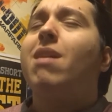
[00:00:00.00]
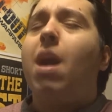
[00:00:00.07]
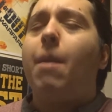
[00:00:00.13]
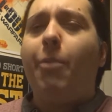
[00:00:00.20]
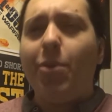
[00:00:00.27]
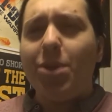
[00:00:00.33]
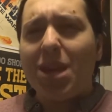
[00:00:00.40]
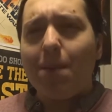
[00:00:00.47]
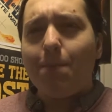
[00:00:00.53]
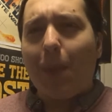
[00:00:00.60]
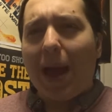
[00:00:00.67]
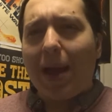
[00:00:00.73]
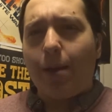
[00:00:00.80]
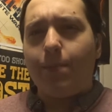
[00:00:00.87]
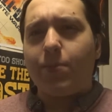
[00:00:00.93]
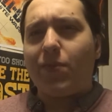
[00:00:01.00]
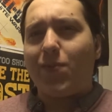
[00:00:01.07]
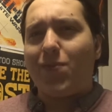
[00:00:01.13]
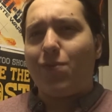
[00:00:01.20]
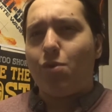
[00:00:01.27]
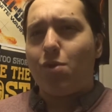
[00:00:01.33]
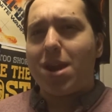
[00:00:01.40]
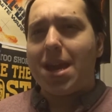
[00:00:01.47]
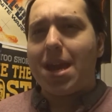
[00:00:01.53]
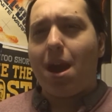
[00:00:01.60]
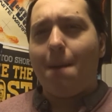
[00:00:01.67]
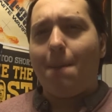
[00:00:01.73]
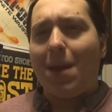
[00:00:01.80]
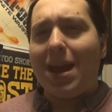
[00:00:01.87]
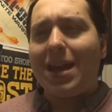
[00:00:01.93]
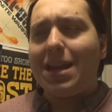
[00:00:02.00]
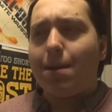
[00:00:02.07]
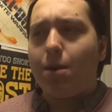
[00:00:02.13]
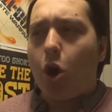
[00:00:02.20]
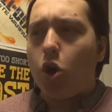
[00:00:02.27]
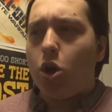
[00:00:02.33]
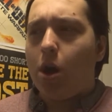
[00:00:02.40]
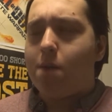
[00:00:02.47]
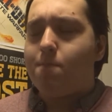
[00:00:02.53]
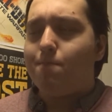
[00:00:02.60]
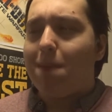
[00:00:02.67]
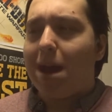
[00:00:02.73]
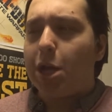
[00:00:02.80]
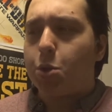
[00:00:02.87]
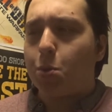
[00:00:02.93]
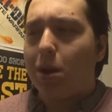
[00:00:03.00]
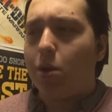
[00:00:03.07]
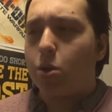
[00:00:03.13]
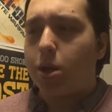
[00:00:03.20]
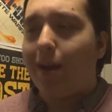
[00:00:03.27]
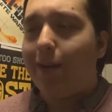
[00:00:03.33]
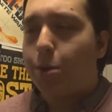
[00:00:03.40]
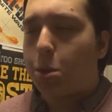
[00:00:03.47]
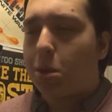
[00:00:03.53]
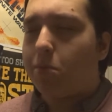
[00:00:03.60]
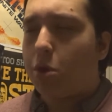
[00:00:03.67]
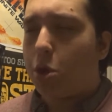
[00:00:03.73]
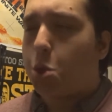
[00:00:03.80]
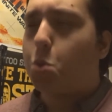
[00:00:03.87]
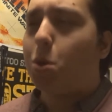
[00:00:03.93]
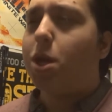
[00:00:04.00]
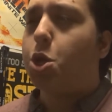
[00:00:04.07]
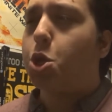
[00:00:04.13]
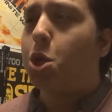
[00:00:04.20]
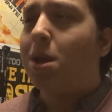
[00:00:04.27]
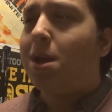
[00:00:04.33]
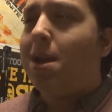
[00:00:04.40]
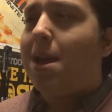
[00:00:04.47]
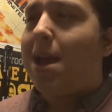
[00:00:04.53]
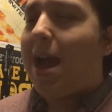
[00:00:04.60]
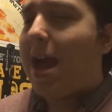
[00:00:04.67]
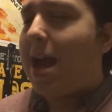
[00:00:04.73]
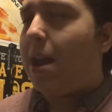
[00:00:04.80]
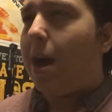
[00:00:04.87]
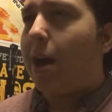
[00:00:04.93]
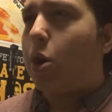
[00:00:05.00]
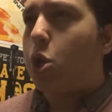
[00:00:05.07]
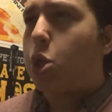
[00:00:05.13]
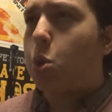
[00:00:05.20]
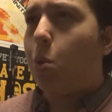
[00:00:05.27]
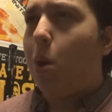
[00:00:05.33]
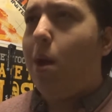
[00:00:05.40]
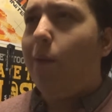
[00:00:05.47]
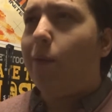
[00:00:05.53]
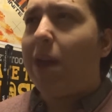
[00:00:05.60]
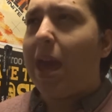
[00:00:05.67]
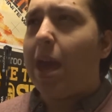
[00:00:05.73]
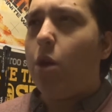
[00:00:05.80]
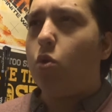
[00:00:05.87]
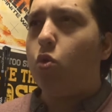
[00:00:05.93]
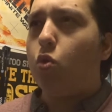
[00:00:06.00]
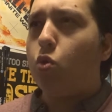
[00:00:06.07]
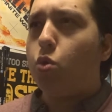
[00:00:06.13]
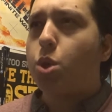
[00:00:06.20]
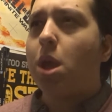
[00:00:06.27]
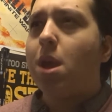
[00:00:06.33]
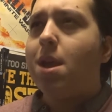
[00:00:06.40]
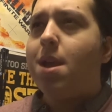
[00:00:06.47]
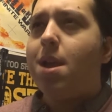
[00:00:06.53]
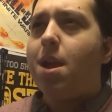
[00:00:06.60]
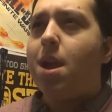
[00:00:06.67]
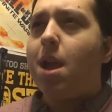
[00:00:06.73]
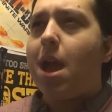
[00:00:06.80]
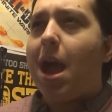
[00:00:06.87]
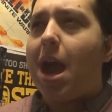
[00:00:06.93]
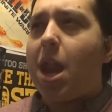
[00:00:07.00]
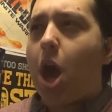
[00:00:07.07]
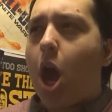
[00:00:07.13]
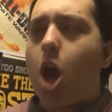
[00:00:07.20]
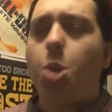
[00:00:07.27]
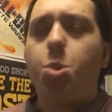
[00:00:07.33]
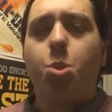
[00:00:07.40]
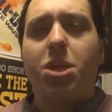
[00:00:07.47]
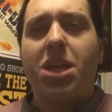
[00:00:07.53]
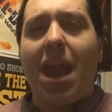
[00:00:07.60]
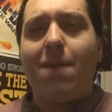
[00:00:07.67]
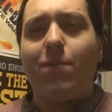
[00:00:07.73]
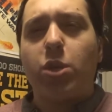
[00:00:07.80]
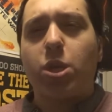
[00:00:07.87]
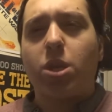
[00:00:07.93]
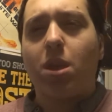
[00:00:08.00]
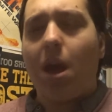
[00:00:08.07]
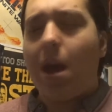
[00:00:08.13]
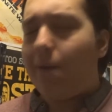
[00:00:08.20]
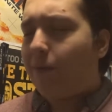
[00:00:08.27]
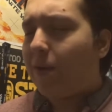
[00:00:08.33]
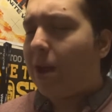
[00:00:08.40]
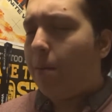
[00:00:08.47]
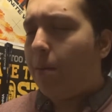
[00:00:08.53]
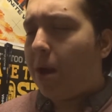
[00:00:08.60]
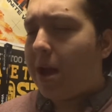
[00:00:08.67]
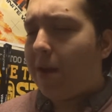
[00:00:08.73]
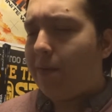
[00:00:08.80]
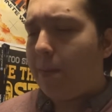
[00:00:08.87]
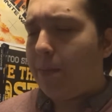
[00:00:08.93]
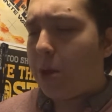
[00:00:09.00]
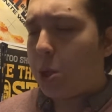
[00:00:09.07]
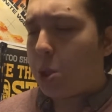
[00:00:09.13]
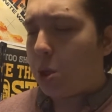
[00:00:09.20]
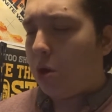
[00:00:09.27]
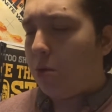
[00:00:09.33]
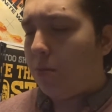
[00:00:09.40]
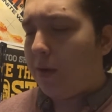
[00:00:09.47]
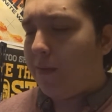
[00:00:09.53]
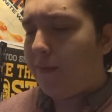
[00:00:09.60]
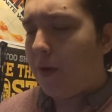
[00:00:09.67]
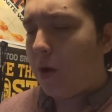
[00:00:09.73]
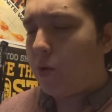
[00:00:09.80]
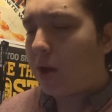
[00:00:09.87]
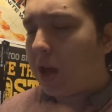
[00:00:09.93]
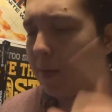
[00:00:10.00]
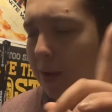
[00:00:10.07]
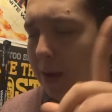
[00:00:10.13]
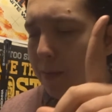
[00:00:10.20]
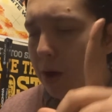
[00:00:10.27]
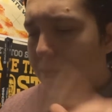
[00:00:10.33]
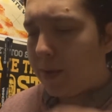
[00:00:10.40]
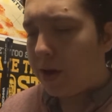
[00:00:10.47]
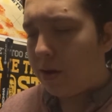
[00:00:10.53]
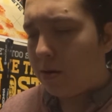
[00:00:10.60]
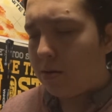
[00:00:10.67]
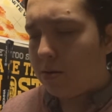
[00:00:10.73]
I'll probably say Black Ops 3. I played an online match when I was live streaming on Twitch and I got 12 kills and 100 deaths. I think I might have that picture on my phone. Give me a moment.